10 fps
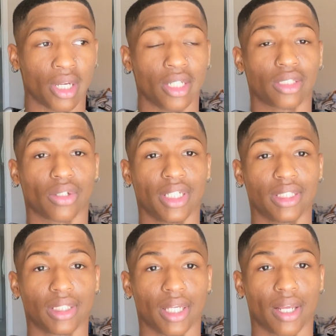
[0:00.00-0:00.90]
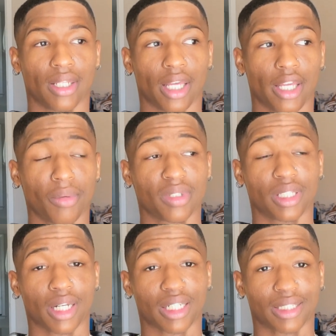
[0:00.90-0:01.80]
So he said that he would
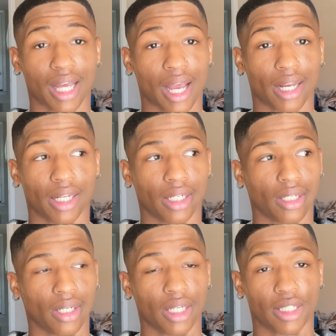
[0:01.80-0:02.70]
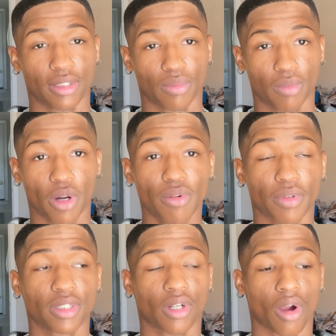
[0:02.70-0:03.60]
sit outside in his
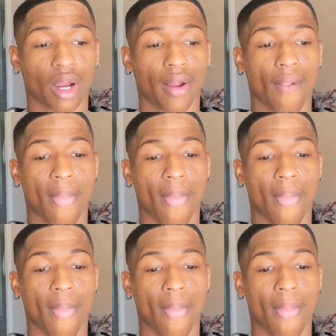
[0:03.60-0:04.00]
girlfriend's car